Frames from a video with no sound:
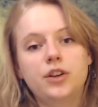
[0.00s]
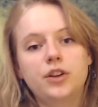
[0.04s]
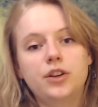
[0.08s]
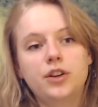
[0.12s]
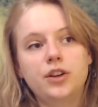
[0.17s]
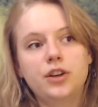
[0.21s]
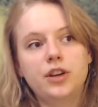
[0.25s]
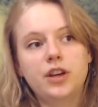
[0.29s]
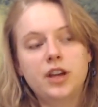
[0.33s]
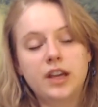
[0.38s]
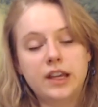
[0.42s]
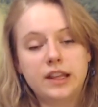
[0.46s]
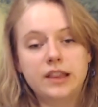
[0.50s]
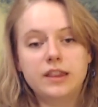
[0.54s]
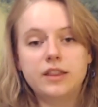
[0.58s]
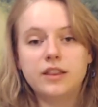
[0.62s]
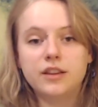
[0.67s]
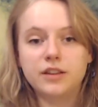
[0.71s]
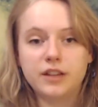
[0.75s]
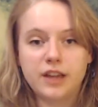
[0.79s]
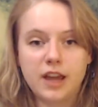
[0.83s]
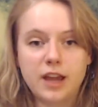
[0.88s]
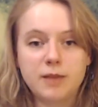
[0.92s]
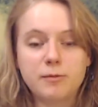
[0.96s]
In
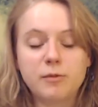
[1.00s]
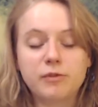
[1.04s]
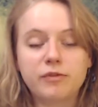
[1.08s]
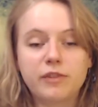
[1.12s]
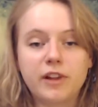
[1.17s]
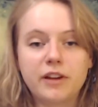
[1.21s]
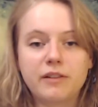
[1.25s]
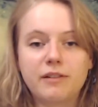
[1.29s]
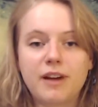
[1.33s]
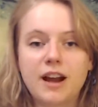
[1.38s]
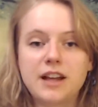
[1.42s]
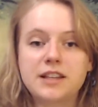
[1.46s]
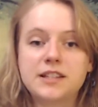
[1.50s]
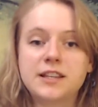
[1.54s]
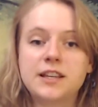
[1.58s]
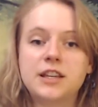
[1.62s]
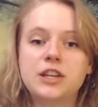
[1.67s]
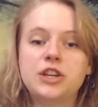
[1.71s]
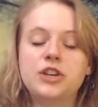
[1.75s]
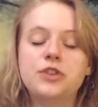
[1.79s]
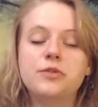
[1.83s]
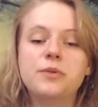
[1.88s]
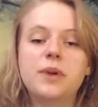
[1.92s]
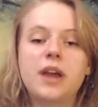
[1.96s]
the game of Flight
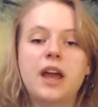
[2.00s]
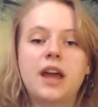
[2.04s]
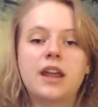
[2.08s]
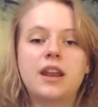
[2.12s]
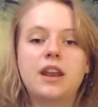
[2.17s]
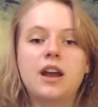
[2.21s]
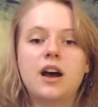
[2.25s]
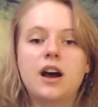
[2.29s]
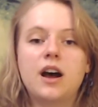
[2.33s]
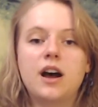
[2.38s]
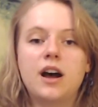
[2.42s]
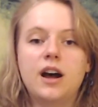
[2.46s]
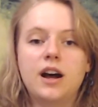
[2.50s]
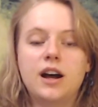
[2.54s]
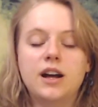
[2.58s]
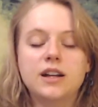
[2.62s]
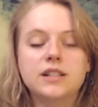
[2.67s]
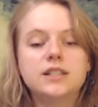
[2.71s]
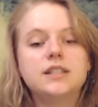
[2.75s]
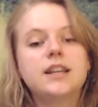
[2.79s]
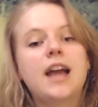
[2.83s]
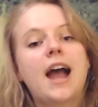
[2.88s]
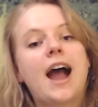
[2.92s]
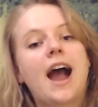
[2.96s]
Rising, you can
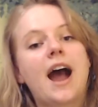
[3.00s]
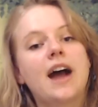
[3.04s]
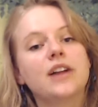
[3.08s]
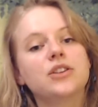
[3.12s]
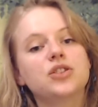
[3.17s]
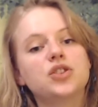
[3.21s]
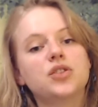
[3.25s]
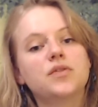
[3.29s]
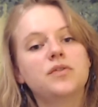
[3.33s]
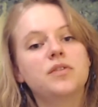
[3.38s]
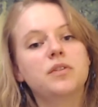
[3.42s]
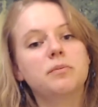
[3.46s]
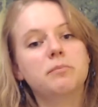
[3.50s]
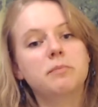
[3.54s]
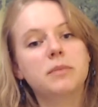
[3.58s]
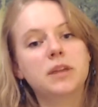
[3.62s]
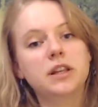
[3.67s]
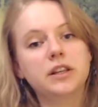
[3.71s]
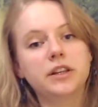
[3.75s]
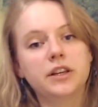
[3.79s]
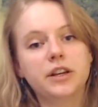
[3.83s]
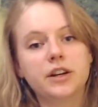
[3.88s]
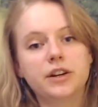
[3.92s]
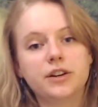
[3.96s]
attach
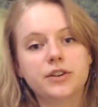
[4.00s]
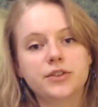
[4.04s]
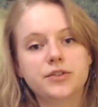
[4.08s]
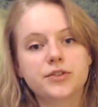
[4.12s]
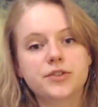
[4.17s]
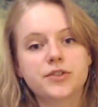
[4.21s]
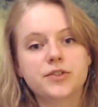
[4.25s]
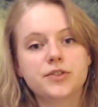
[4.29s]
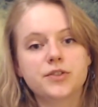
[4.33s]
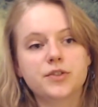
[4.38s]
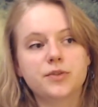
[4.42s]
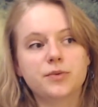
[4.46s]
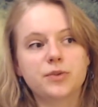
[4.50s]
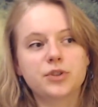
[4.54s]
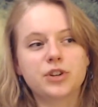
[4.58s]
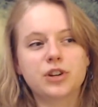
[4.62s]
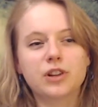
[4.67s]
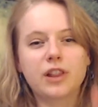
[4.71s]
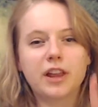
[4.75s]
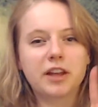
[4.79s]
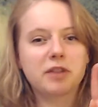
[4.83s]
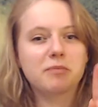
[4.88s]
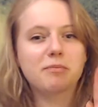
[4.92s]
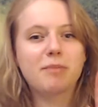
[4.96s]
familiars, which are
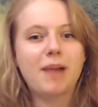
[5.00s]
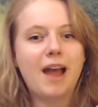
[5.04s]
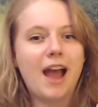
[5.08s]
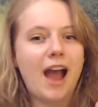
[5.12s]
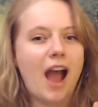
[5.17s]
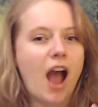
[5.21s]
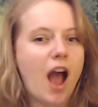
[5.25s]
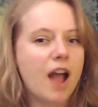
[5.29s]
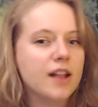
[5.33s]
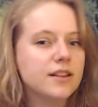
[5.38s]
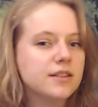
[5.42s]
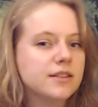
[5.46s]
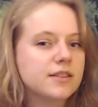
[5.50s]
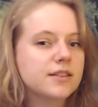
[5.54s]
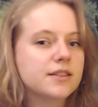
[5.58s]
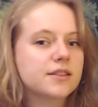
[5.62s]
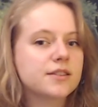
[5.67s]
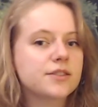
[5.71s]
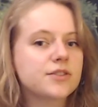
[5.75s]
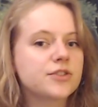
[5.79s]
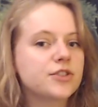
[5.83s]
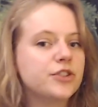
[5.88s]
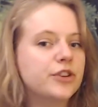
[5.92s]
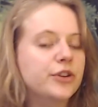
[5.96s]
like
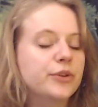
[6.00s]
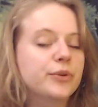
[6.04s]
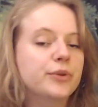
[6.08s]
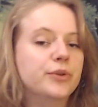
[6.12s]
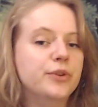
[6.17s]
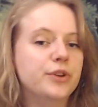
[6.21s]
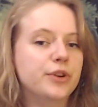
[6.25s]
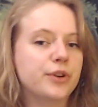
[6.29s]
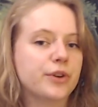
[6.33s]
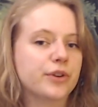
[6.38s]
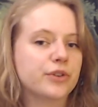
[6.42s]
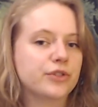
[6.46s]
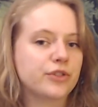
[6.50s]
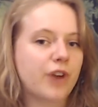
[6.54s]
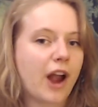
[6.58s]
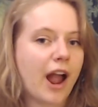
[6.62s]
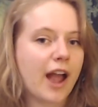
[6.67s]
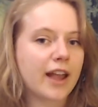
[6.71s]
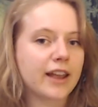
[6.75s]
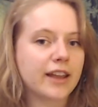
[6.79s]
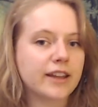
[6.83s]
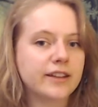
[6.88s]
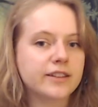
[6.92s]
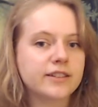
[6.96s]
pets, to your
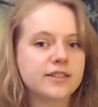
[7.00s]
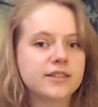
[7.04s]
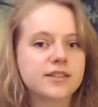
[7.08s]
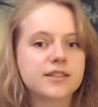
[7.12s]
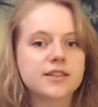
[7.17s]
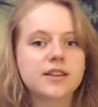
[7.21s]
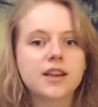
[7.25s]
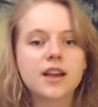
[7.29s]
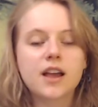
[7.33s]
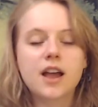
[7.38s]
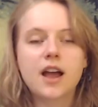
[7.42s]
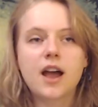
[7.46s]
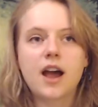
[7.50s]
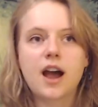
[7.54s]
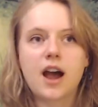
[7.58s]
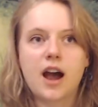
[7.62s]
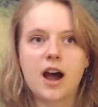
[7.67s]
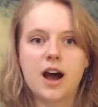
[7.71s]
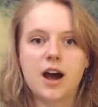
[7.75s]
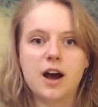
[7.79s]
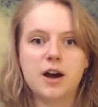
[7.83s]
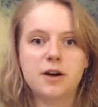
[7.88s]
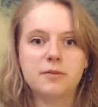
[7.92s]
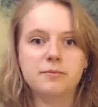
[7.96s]
dragons,
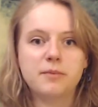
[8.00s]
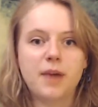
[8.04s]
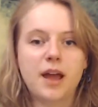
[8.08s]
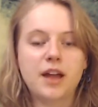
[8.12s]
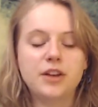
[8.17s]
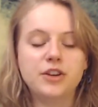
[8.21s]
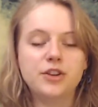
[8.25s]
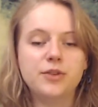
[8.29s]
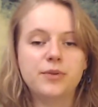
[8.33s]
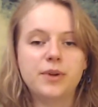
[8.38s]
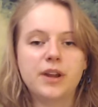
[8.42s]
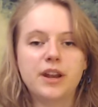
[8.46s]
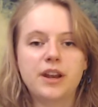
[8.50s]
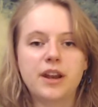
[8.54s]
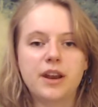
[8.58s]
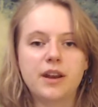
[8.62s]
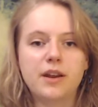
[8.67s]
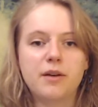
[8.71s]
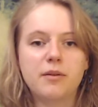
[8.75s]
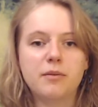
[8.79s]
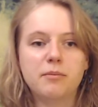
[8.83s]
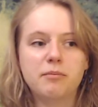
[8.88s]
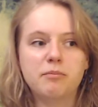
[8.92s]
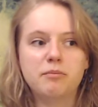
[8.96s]
and you can
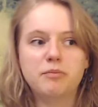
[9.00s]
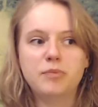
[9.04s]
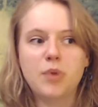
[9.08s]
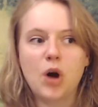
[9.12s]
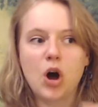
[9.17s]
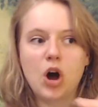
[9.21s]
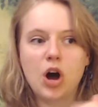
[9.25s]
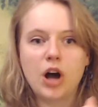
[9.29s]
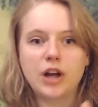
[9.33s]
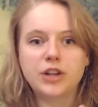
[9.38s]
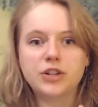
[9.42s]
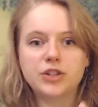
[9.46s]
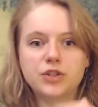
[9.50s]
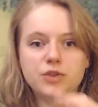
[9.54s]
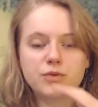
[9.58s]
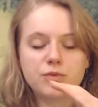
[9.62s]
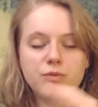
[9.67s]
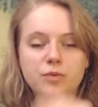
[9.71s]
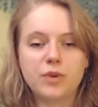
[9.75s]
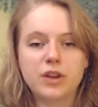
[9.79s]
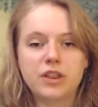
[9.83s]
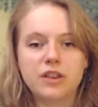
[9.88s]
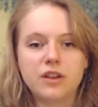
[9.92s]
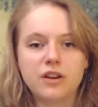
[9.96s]
bond
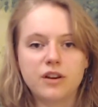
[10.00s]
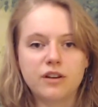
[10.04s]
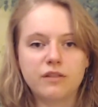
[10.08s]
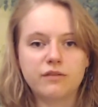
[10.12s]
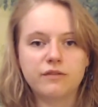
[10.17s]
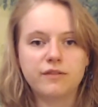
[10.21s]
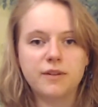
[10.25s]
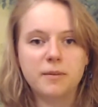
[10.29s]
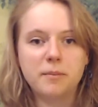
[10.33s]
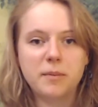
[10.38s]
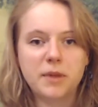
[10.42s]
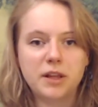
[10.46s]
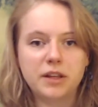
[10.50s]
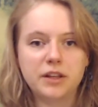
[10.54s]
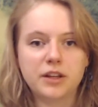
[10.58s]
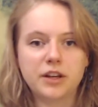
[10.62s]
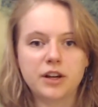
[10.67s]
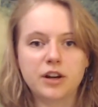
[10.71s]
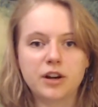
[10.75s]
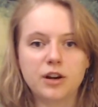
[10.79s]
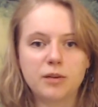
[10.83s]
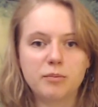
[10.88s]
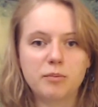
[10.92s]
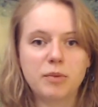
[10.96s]
with a
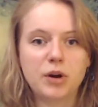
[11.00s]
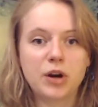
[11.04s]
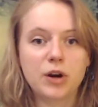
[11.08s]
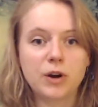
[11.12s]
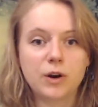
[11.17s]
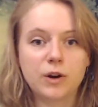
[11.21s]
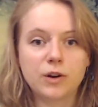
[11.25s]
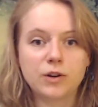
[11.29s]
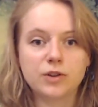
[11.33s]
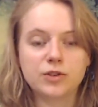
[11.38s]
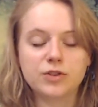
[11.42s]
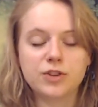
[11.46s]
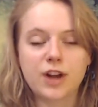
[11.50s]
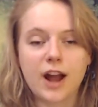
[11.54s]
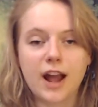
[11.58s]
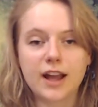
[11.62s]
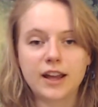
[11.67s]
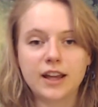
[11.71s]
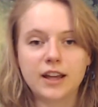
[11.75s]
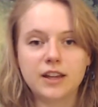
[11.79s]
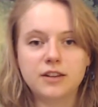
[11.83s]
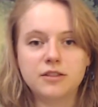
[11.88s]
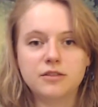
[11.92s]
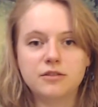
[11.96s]
familiar per
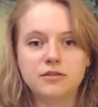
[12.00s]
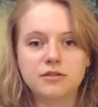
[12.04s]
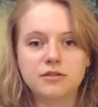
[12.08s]
dragon